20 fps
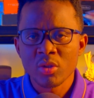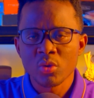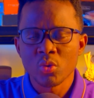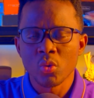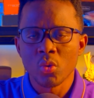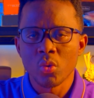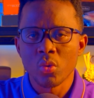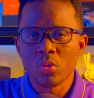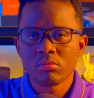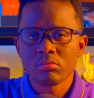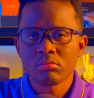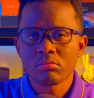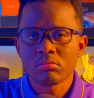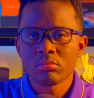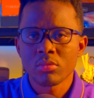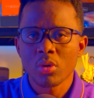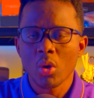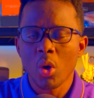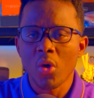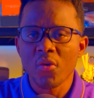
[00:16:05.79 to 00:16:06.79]
to
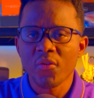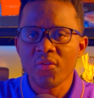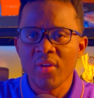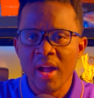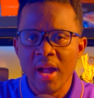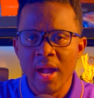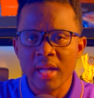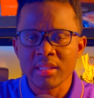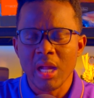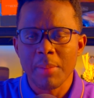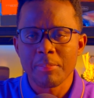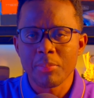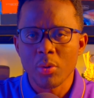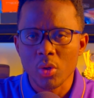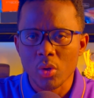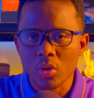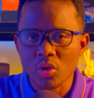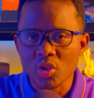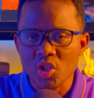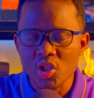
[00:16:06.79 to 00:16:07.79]
offer an
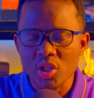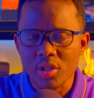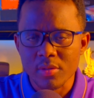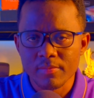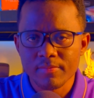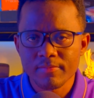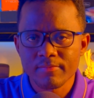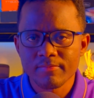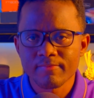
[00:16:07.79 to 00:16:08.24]
apology.